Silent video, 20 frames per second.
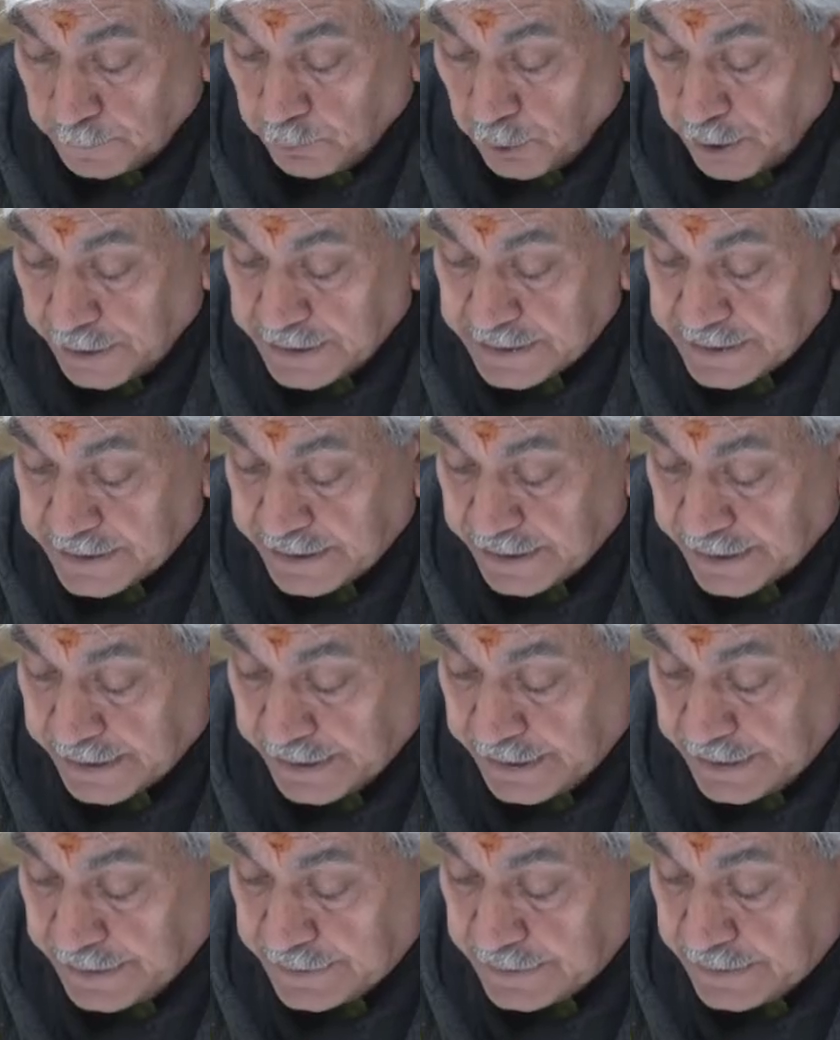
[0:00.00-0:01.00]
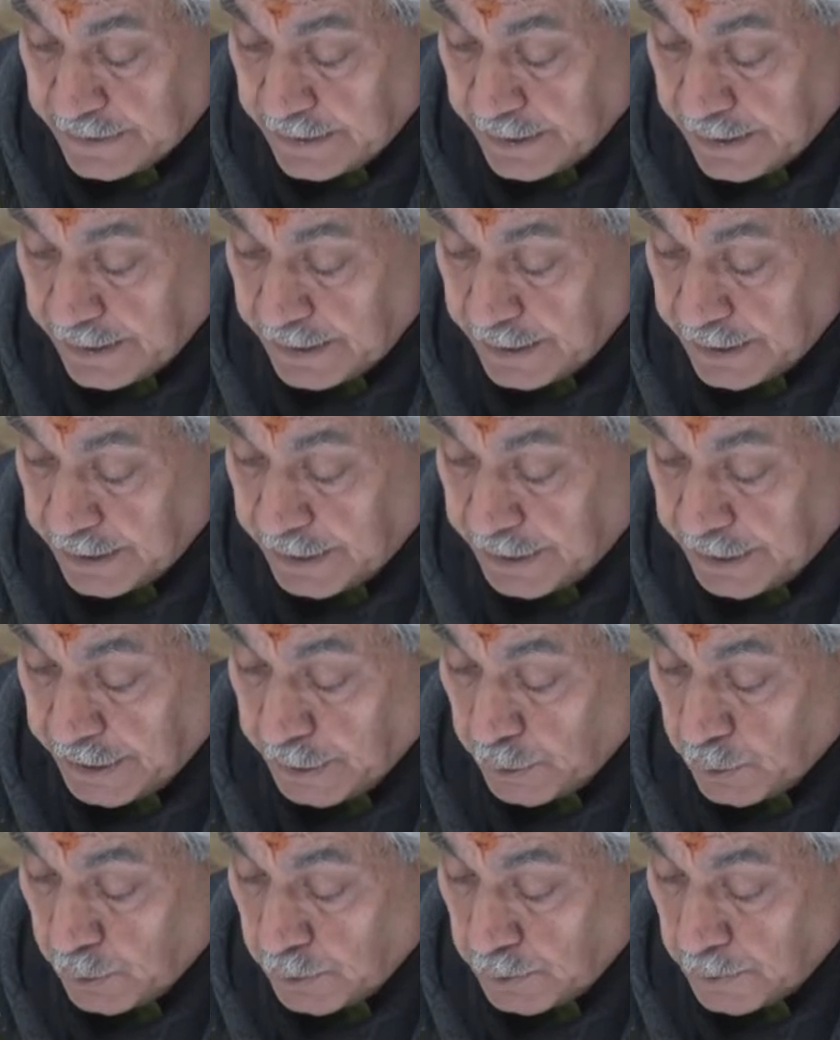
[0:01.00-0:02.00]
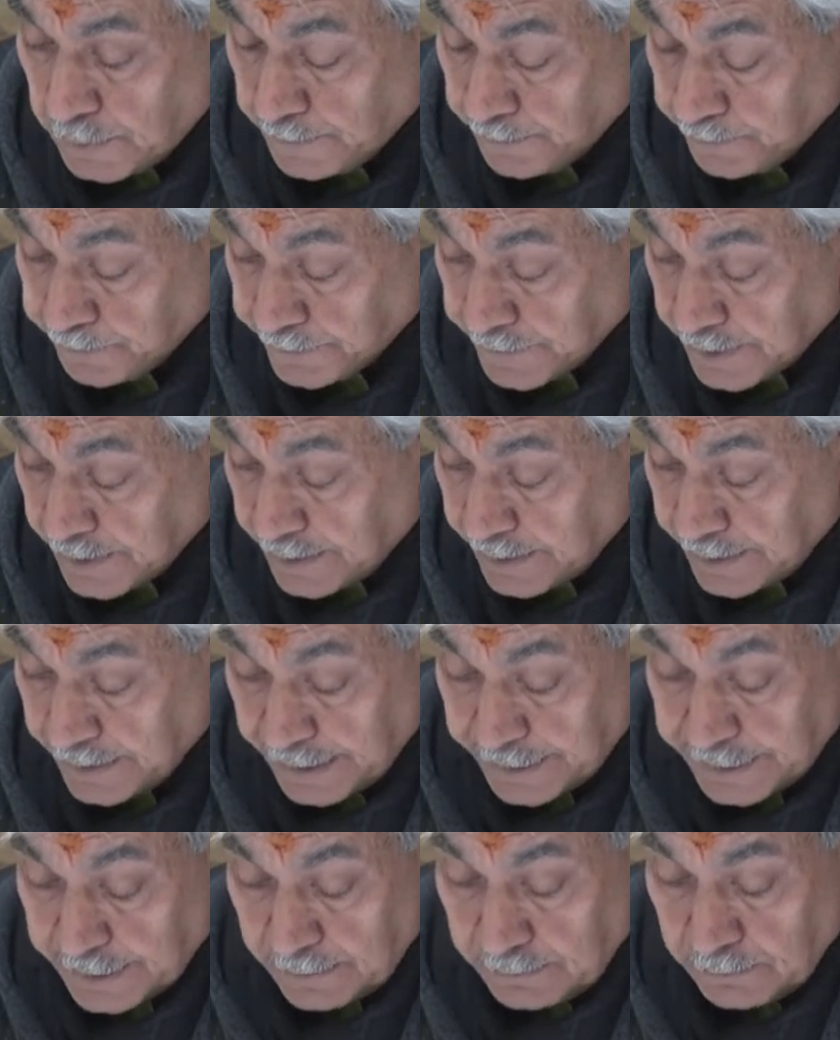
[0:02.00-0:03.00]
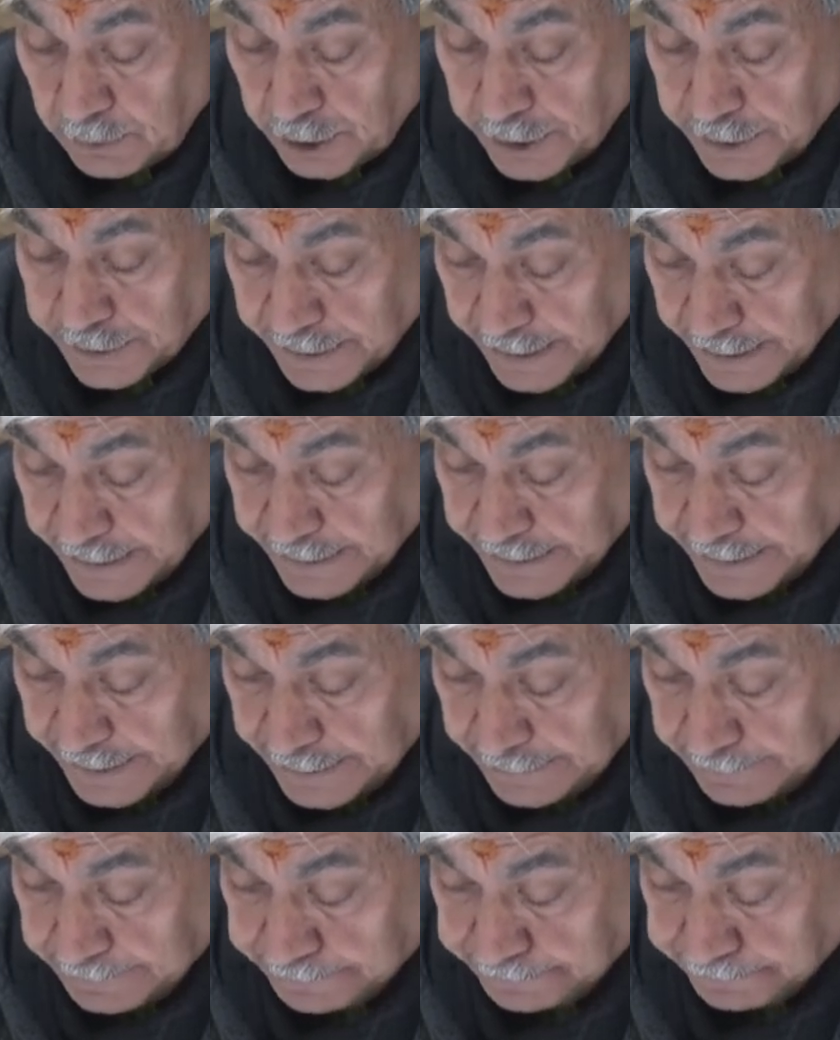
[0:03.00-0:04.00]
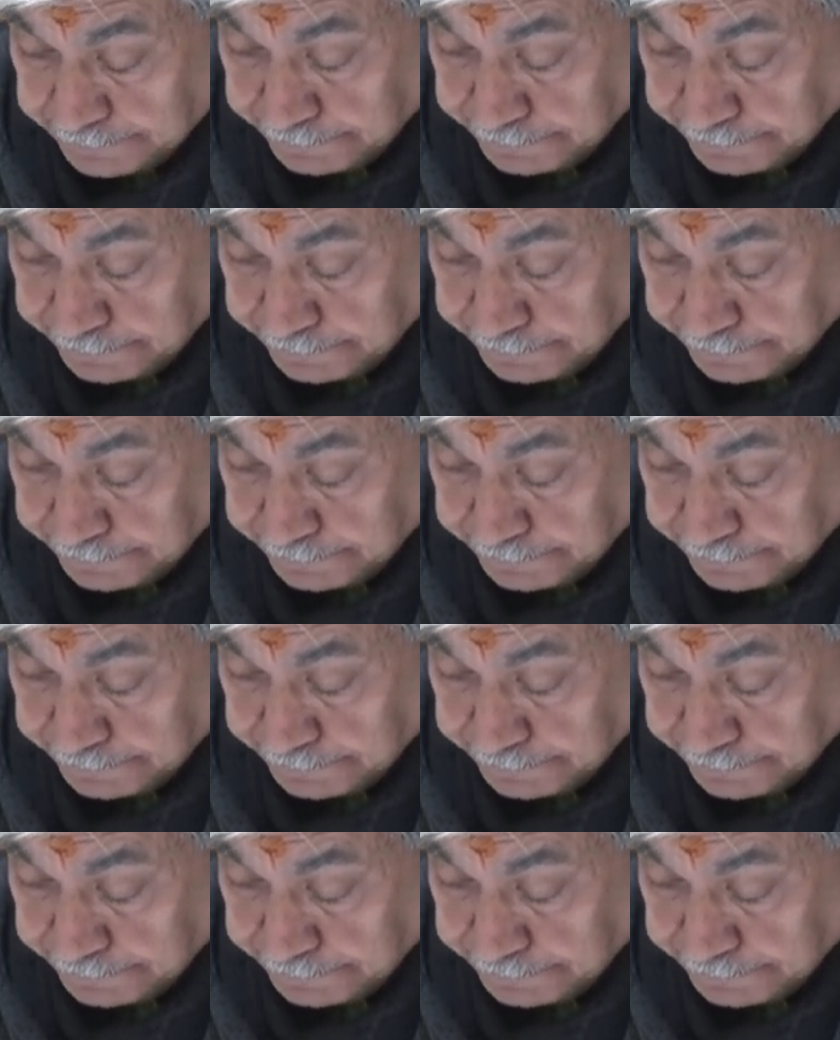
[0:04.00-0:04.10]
points decrease in neonatal mortality,